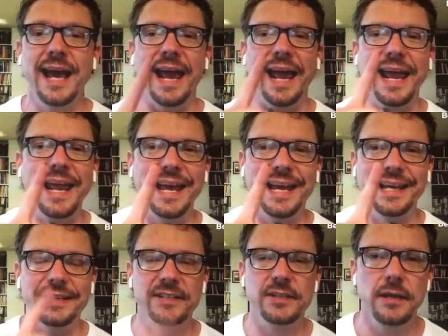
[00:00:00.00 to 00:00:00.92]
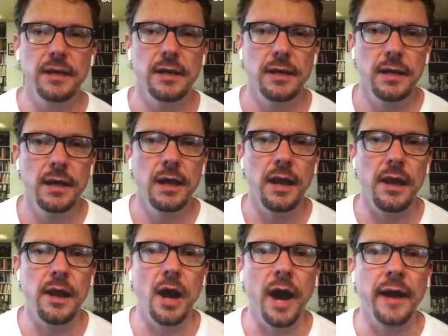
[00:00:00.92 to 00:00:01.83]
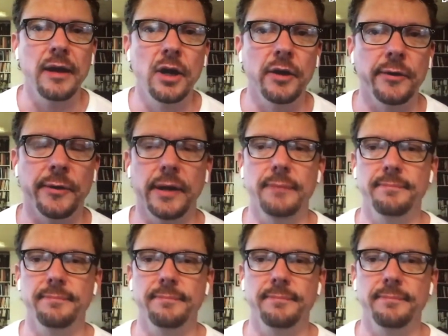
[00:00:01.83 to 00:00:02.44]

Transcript: and not hungry.